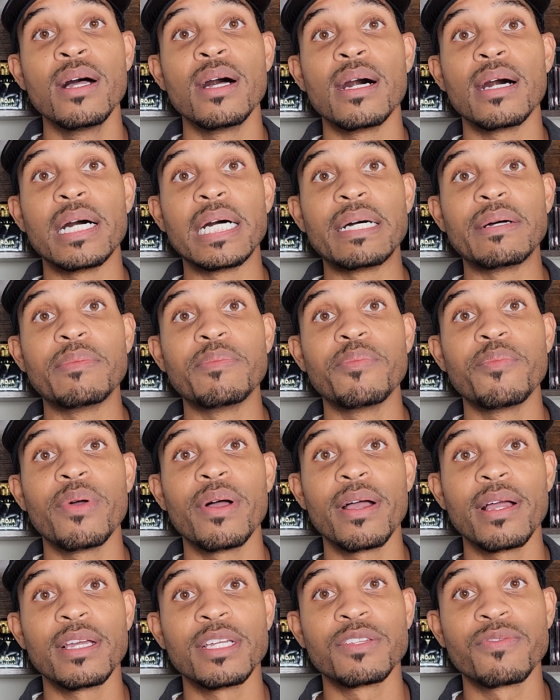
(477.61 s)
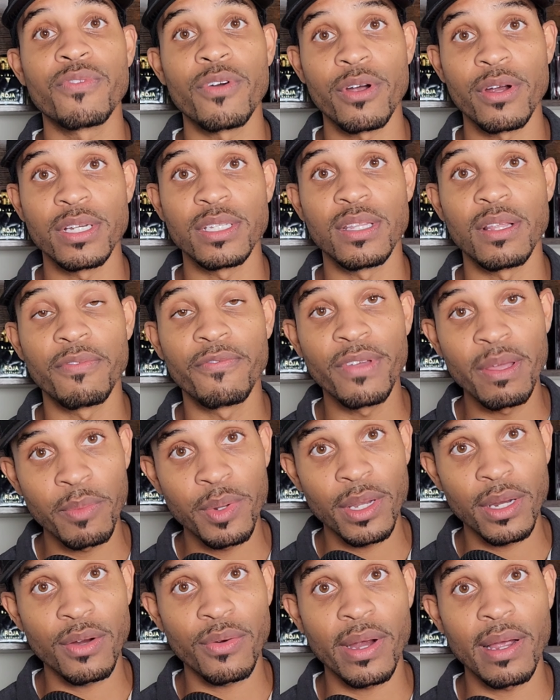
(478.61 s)
as far as the
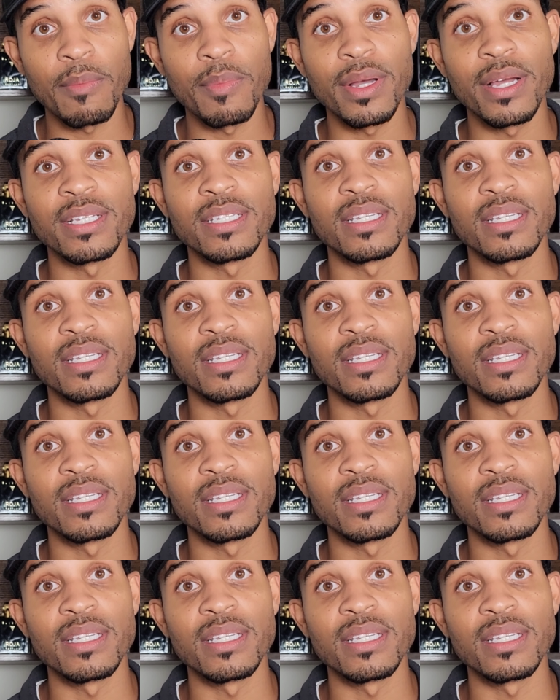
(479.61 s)
feminine crowd, because